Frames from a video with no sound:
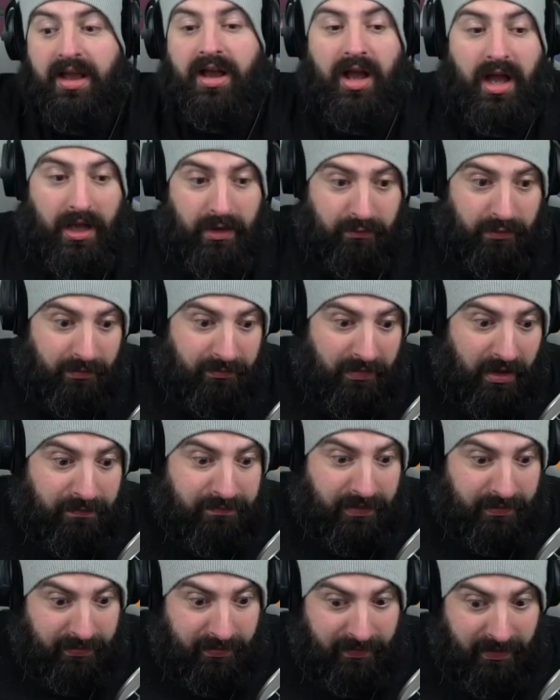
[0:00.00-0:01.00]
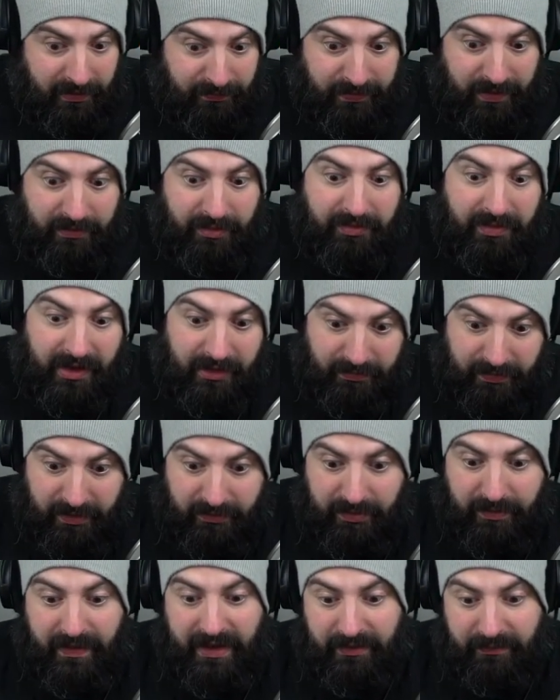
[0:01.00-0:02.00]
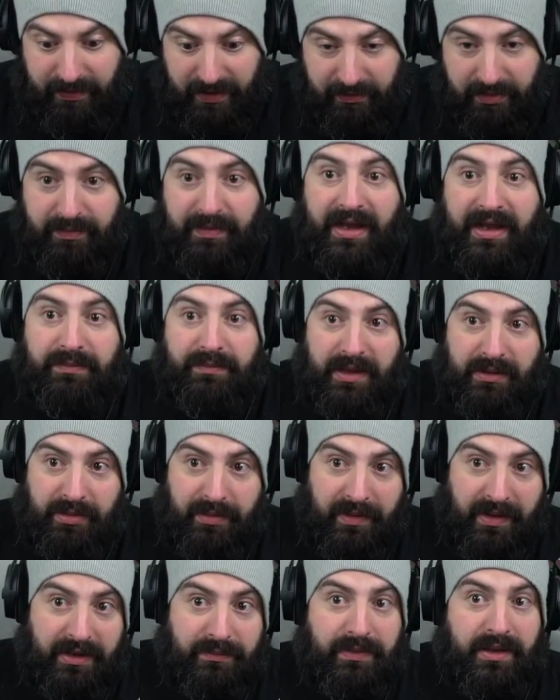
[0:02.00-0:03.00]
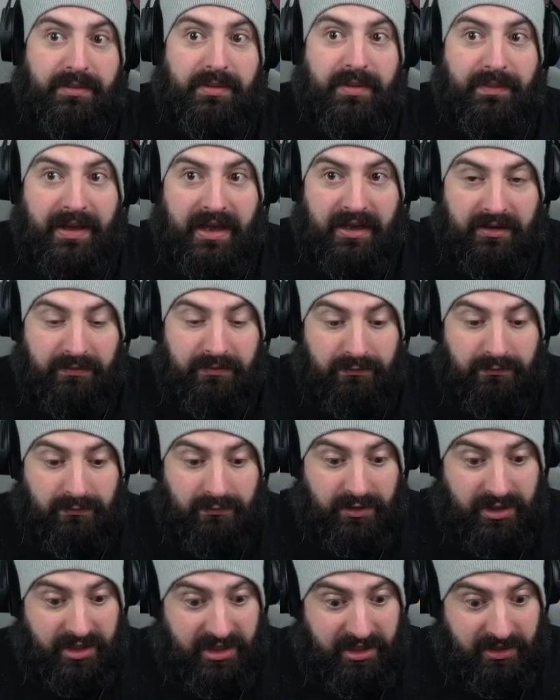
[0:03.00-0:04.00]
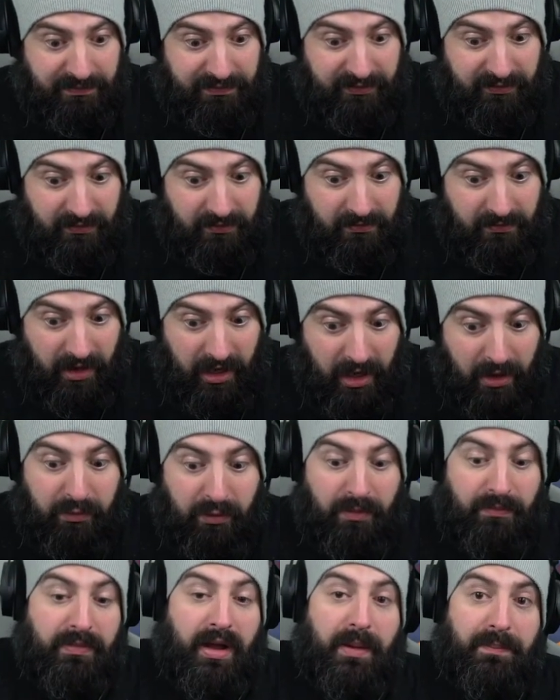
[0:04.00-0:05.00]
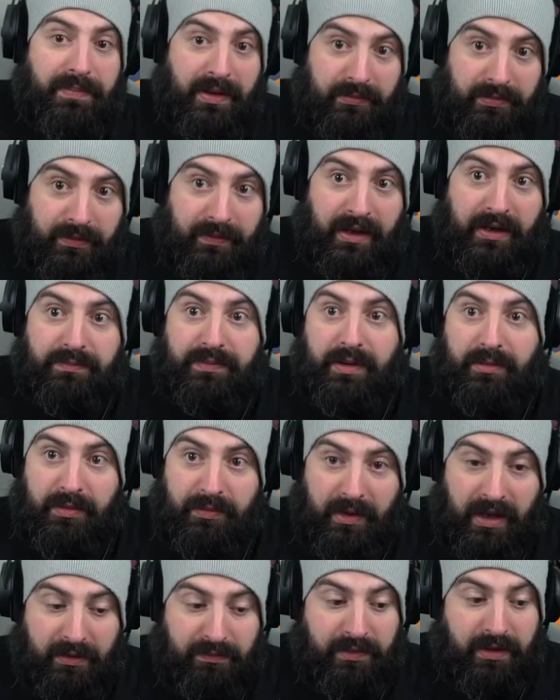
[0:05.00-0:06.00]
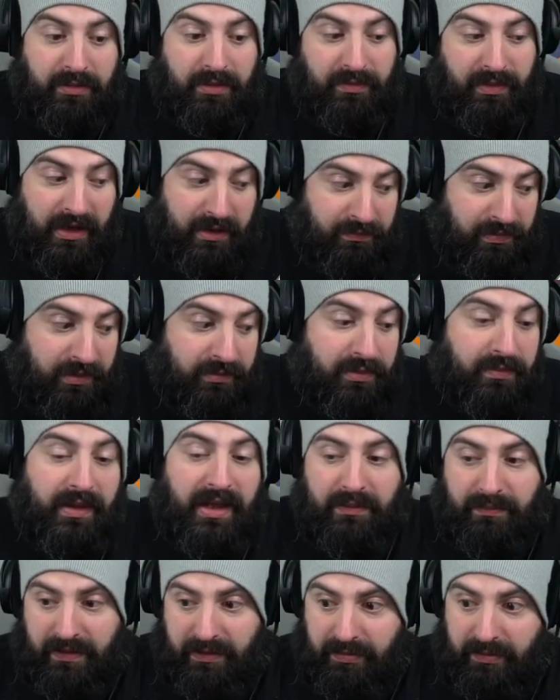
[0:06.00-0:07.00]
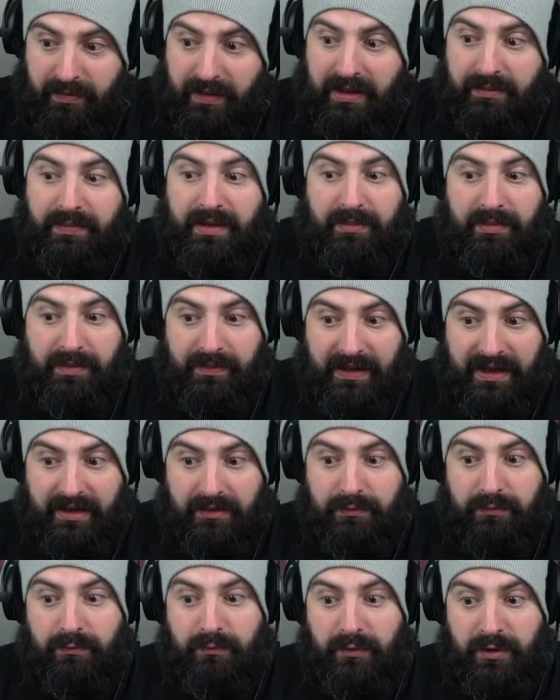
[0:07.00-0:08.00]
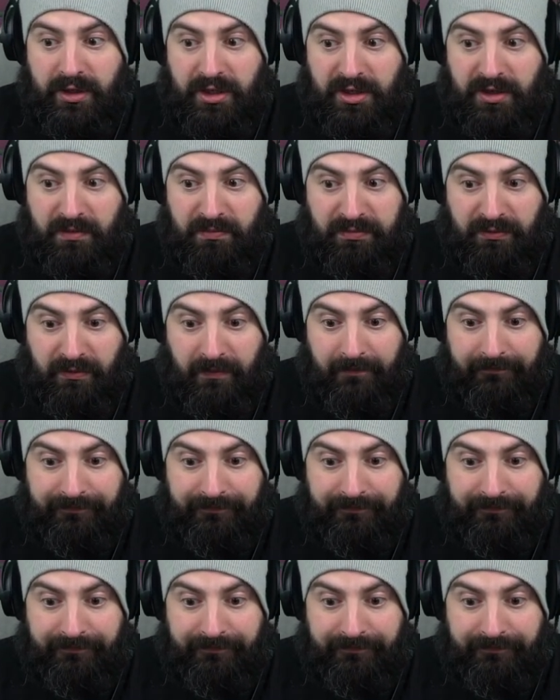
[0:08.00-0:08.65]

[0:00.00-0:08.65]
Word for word: I want my baby back, baby back, baby back, baby back, baby back, baby back, ribs. I want my baby back, baby back, baby back, baby back, baby back, baby back ribs.